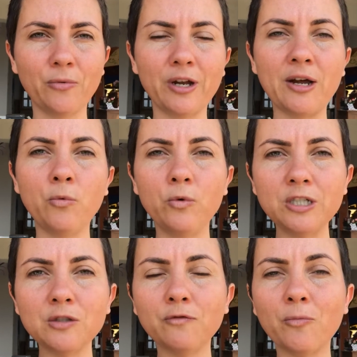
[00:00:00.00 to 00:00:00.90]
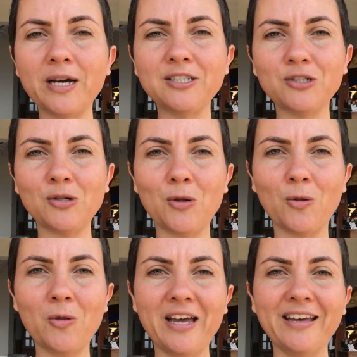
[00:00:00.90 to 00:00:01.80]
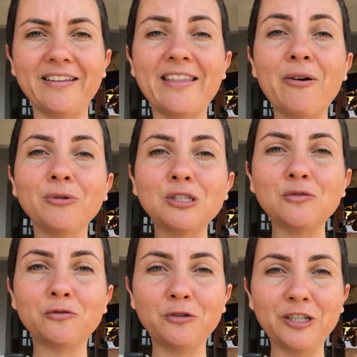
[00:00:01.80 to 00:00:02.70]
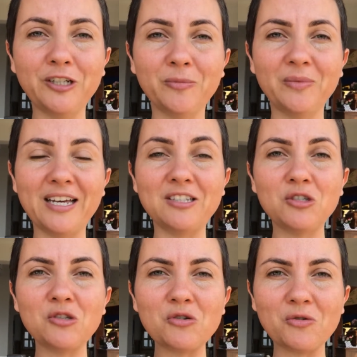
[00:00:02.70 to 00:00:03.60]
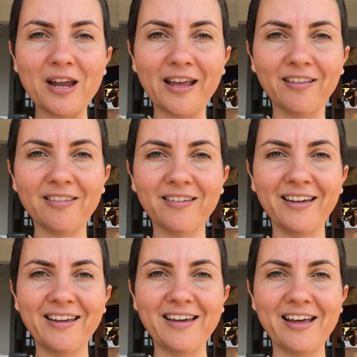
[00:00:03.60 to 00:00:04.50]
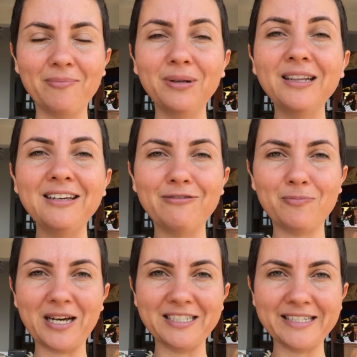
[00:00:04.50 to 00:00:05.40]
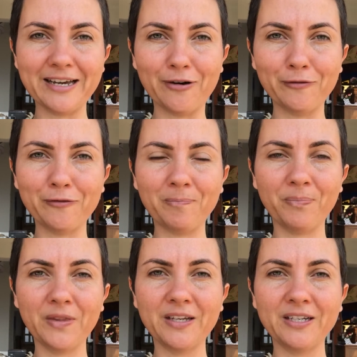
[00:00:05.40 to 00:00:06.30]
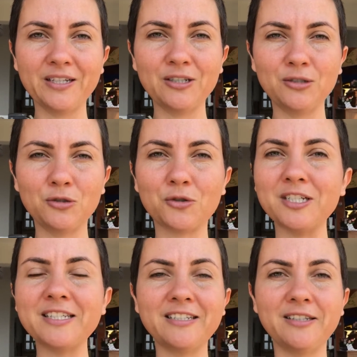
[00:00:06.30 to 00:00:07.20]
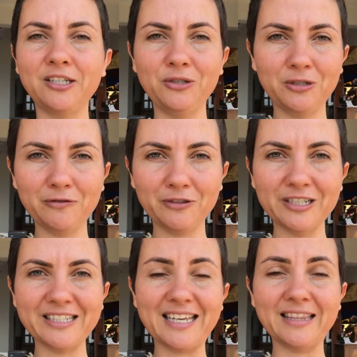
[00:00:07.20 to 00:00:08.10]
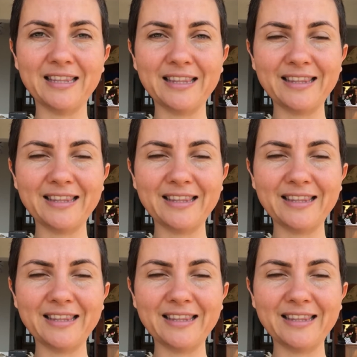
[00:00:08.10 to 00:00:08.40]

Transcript: what I wished for my soul and that was freedom and strength and believe in myself trusting the universe. And